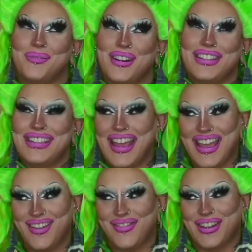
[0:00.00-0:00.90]
One
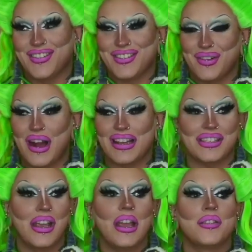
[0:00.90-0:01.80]
day, fingers
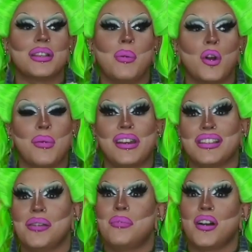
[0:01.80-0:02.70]
crossed. This Pokemon
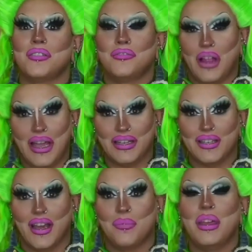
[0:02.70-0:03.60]
is a bug and flying
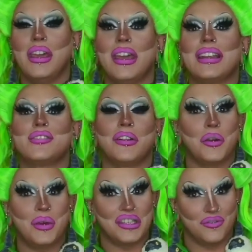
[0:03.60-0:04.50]
type. It has
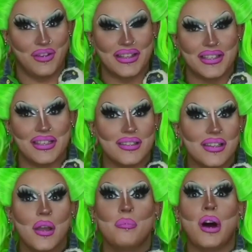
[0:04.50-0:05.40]
very weak
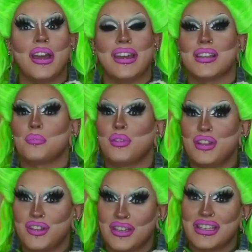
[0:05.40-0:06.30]
defenses, but it has
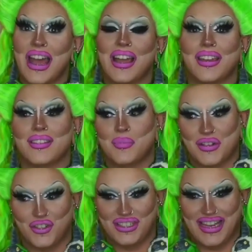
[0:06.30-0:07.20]
pretty good attack and
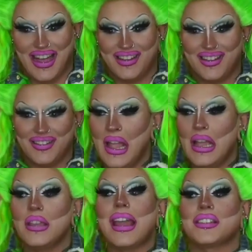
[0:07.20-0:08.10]
special attack.
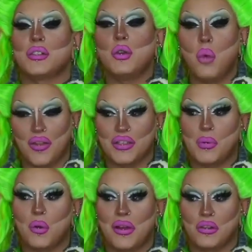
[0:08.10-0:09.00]
Yes, you want this
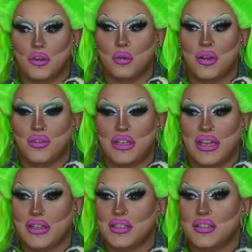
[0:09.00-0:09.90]
Pokemon to learn Quiver
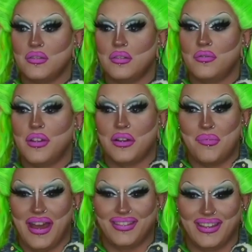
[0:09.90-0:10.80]
Dance very
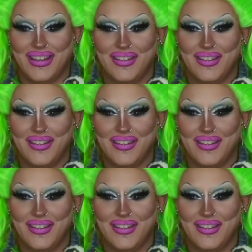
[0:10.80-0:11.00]
badly.